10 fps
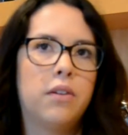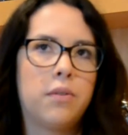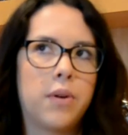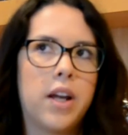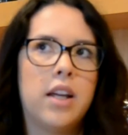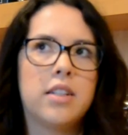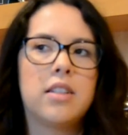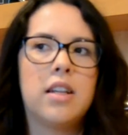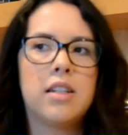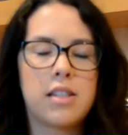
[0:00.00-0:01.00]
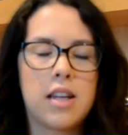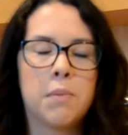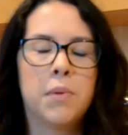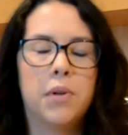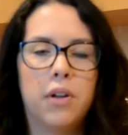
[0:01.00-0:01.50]
great
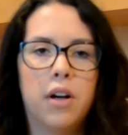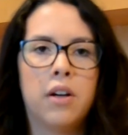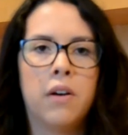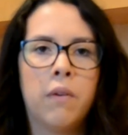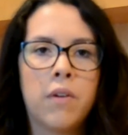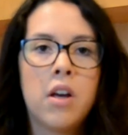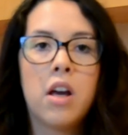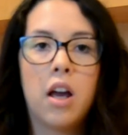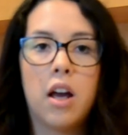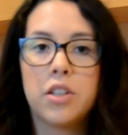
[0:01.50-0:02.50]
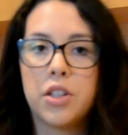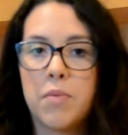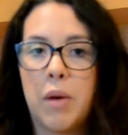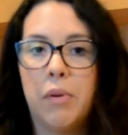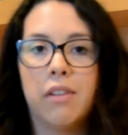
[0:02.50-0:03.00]
example of a
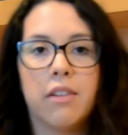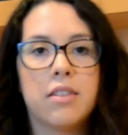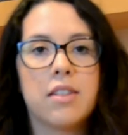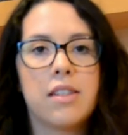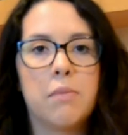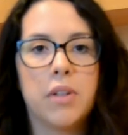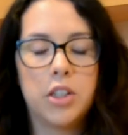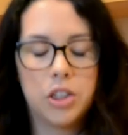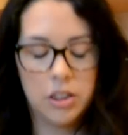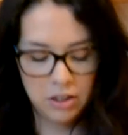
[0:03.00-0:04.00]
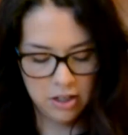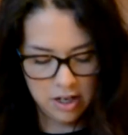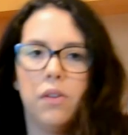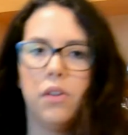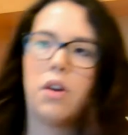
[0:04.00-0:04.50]
term that we learned, assimilation.
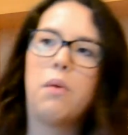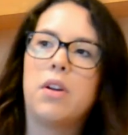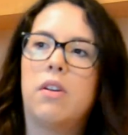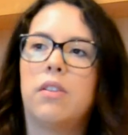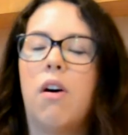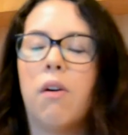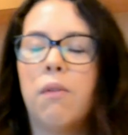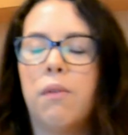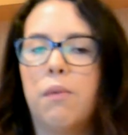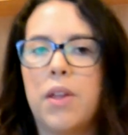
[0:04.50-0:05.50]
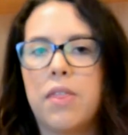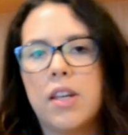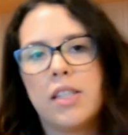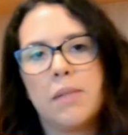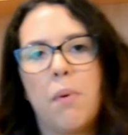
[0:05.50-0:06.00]
Going along with
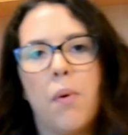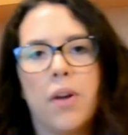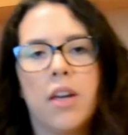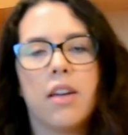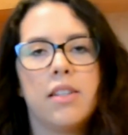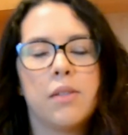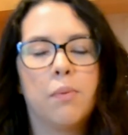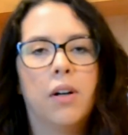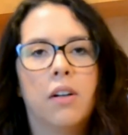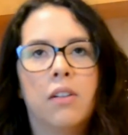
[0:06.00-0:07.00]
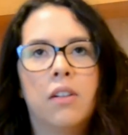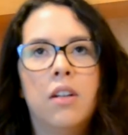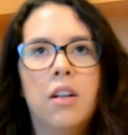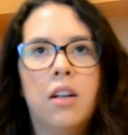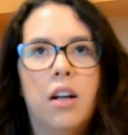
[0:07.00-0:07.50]
this point as well,
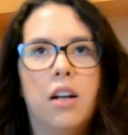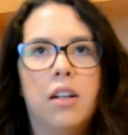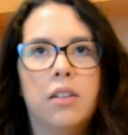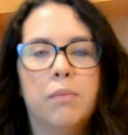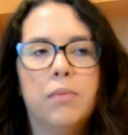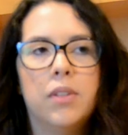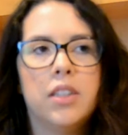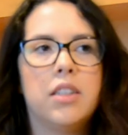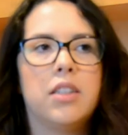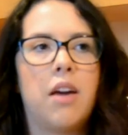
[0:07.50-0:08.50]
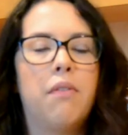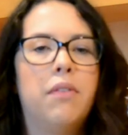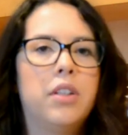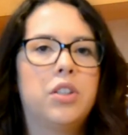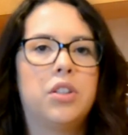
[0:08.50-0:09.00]
it
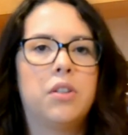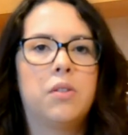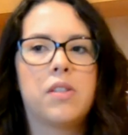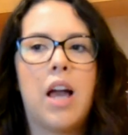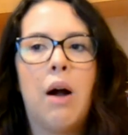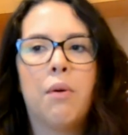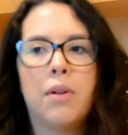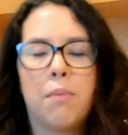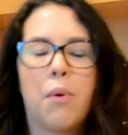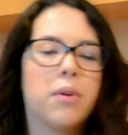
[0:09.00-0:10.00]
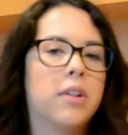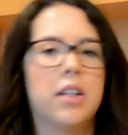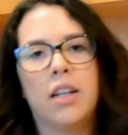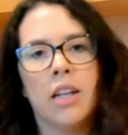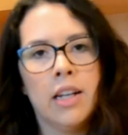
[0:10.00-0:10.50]
definitely shows how
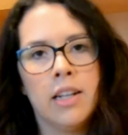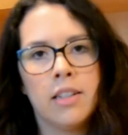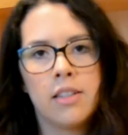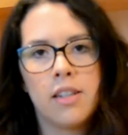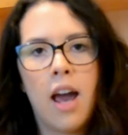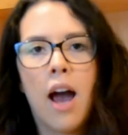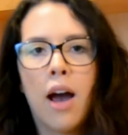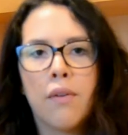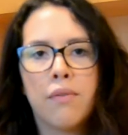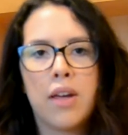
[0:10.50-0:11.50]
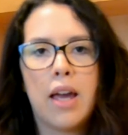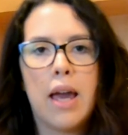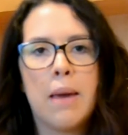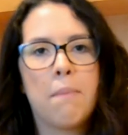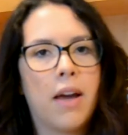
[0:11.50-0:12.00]
important it is to have
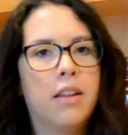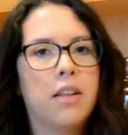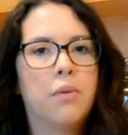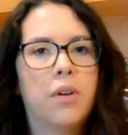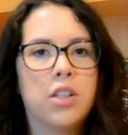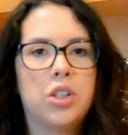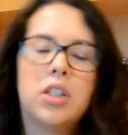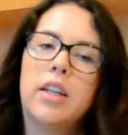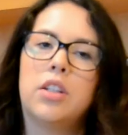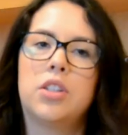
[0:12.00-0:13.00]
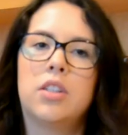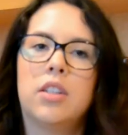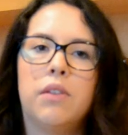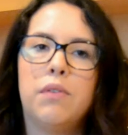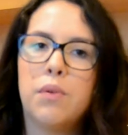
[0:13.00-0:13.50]
a bilingual education
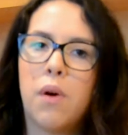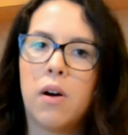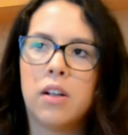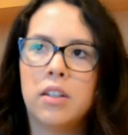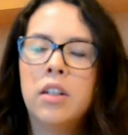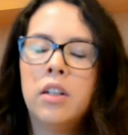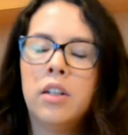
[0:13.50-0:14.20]
if you are